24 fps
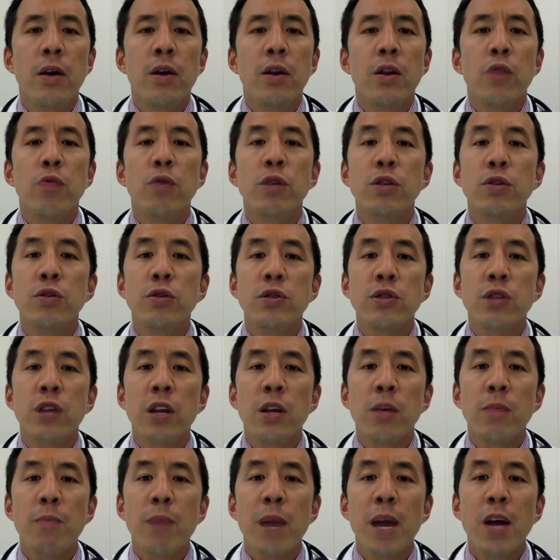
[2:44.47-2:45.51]
The research
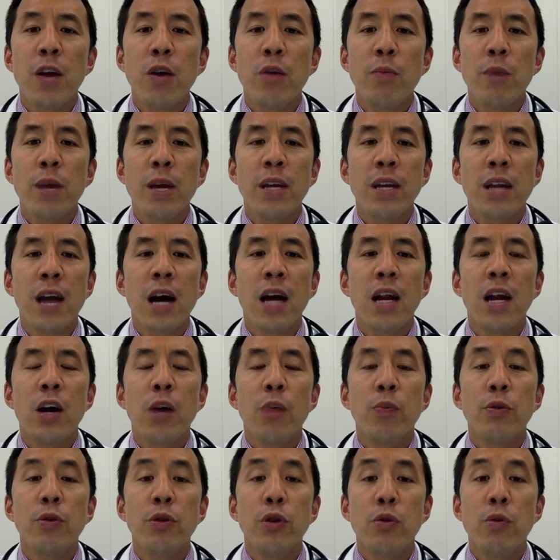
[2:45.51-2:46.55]
study may or may not
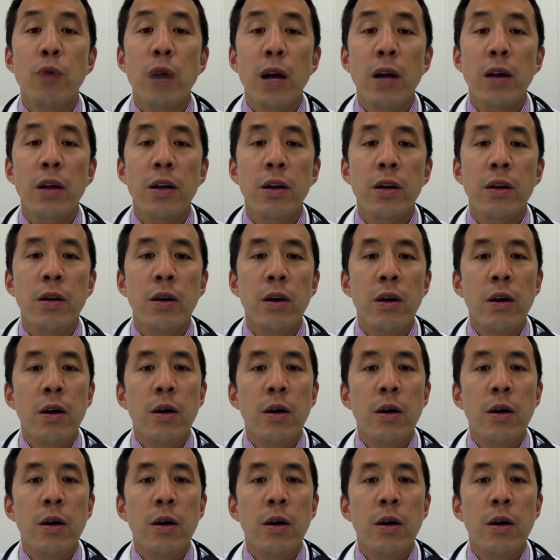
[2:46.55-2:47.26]
help you directly,